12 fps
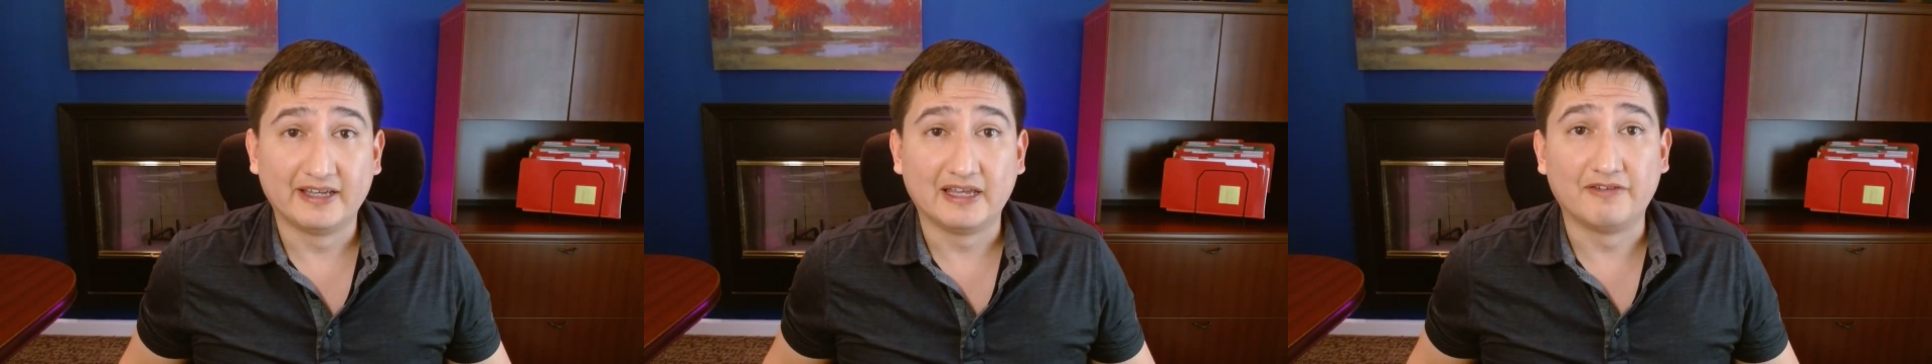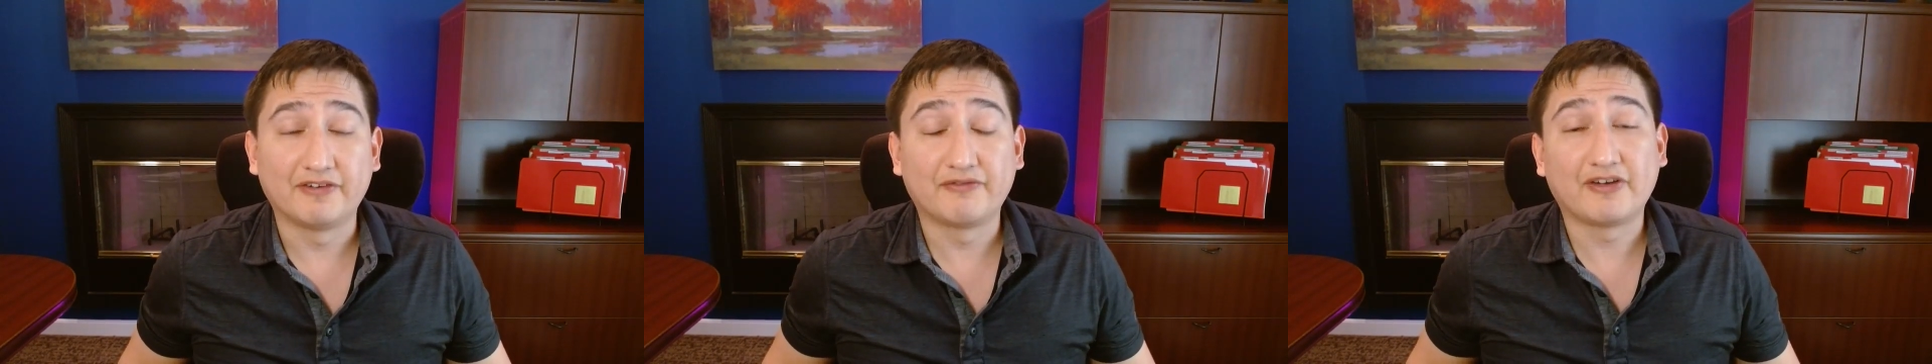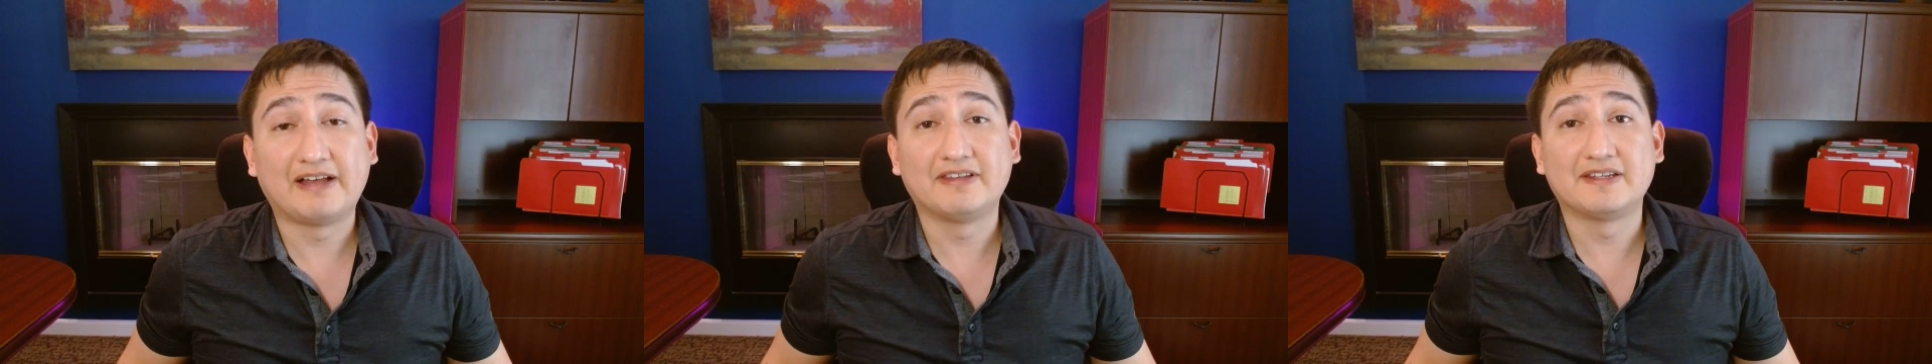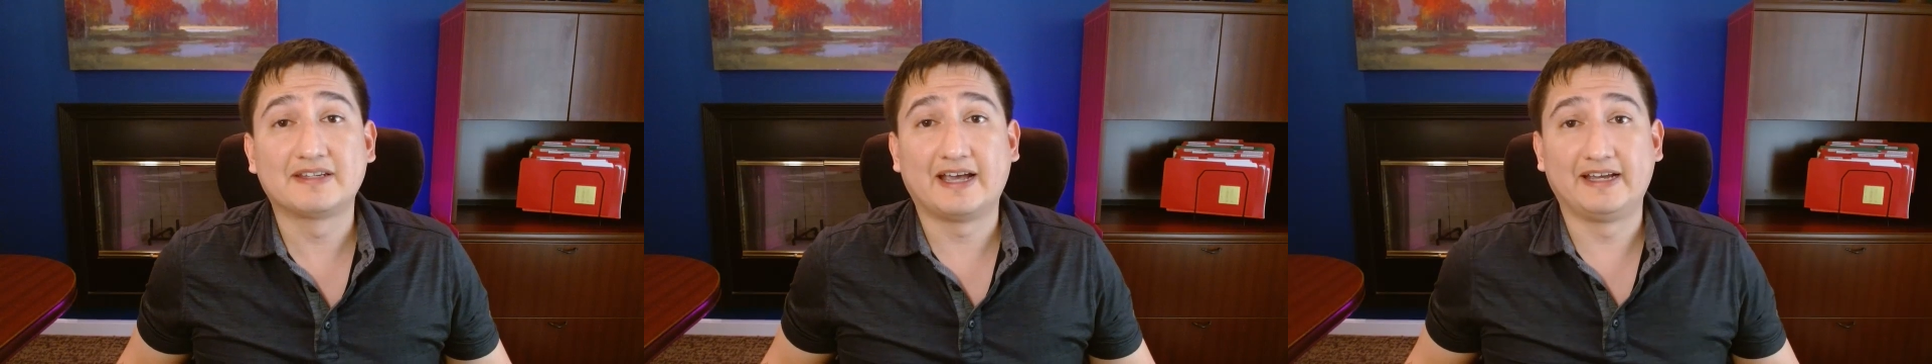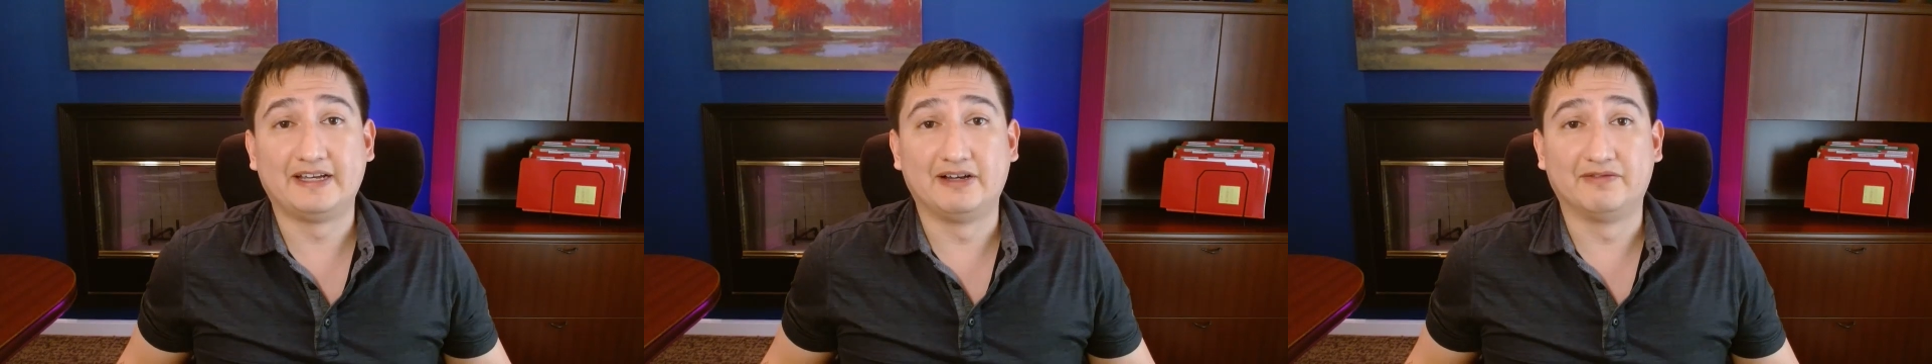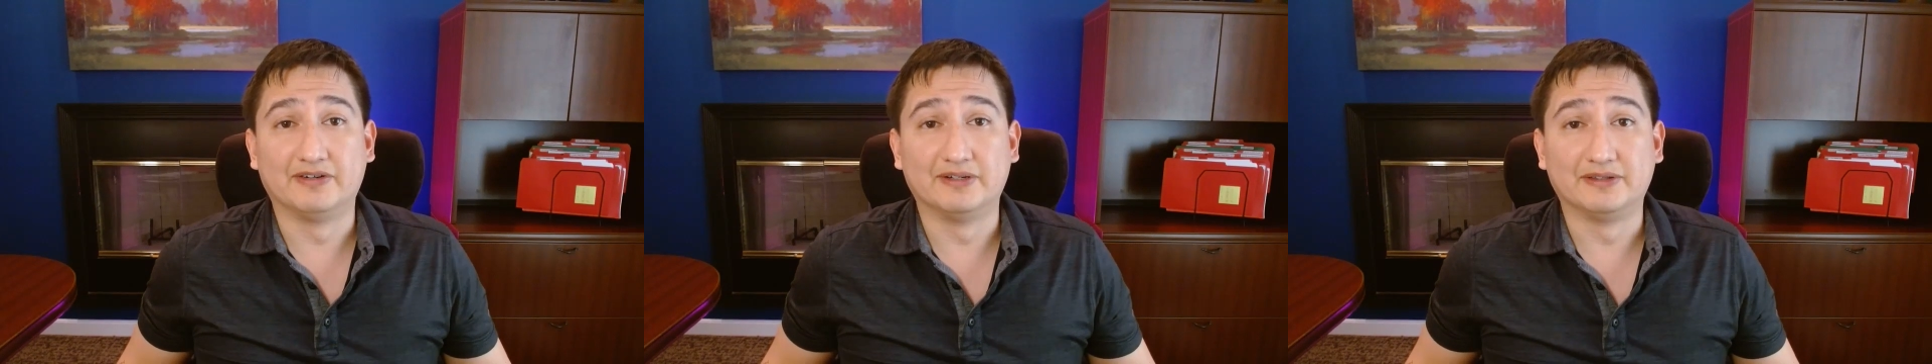If you found this guide
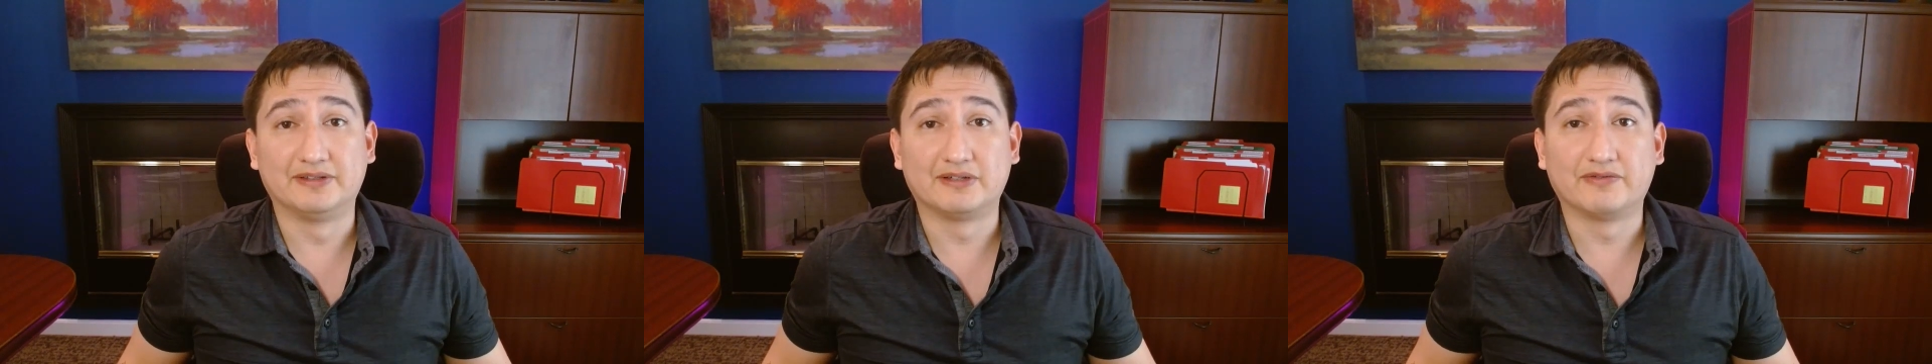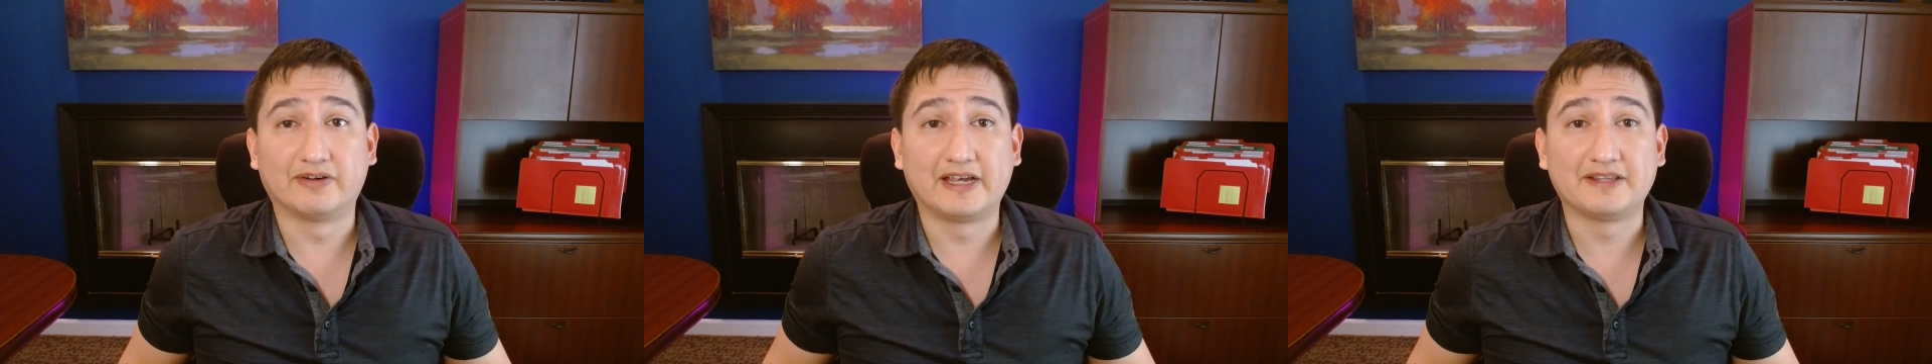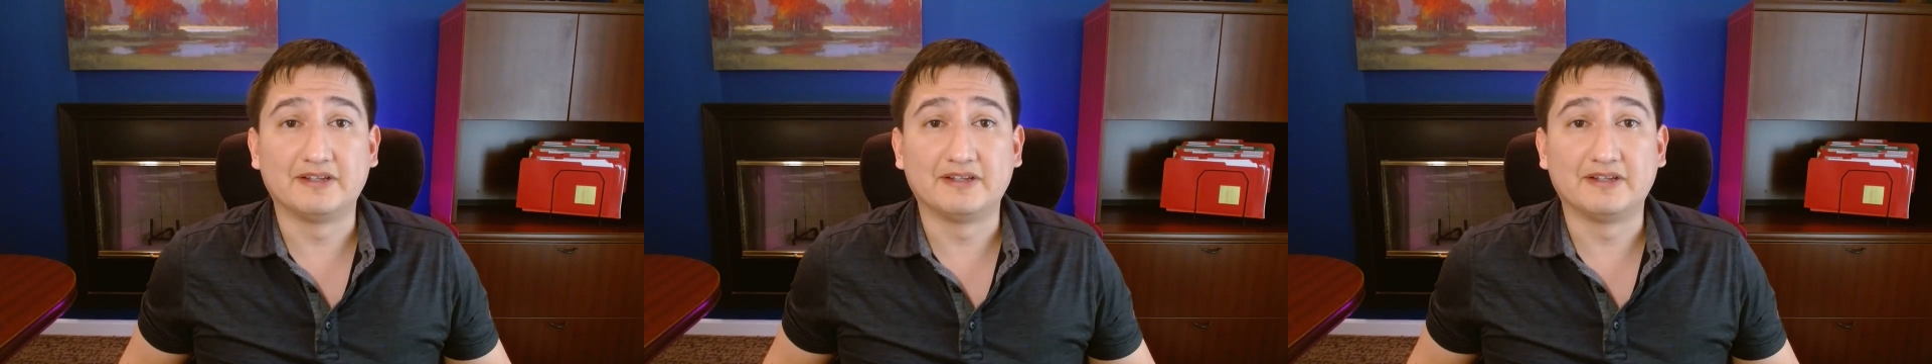helpful, don't forget